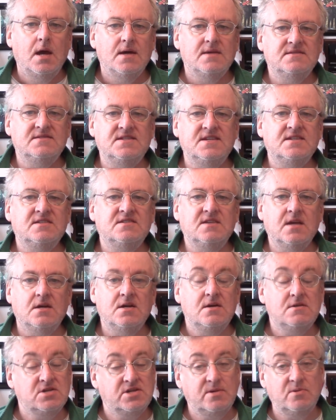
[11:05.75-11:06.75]
Six,
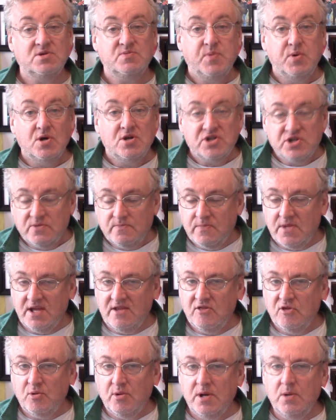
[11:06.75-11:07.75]
uh, she was pushed
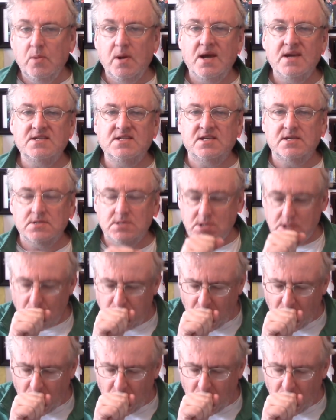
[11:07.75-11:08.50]
in three races